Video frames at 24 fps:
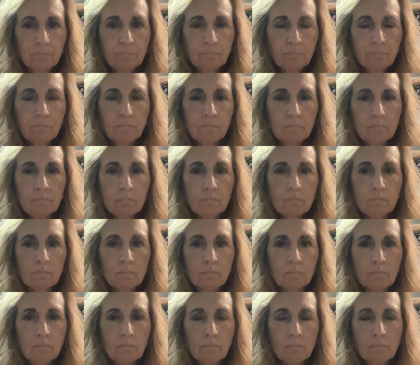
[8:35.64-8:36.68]

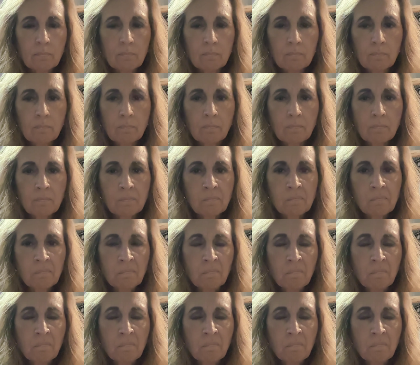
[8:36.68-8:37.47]
[no speech]